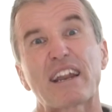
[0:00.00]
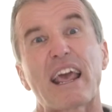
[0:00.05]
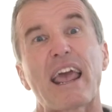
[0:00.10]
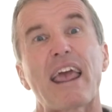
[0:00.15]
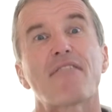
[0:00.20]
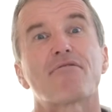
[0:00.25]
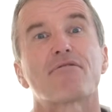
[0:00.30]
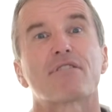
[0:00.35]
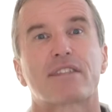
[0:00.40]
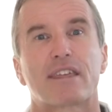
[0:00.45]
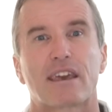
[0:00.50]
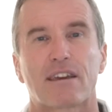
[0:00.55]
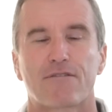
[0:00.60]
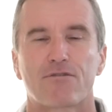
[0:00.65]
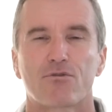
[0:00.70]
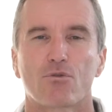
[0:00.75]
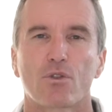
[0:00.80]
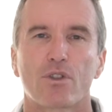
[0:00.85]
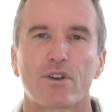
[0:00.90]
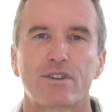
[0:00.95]
everything
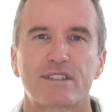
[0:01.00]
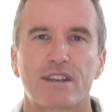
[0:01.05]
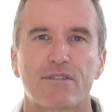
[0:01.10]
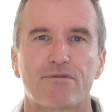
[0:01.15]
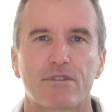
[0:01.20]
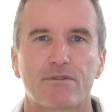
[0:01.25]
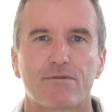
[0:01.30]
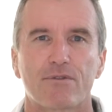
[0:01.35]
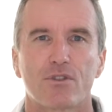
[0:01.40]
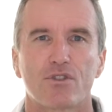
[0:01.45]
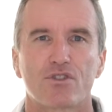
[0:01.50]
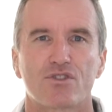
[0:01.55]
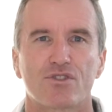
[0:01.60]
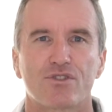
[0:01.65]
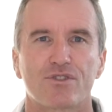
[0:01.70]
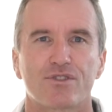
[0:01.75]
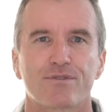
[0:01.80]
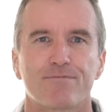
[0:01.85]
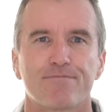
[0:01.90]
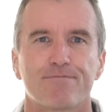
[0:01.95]
for all those different
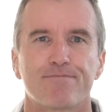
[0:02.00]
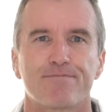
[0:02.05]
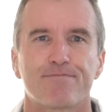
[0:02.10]
versions.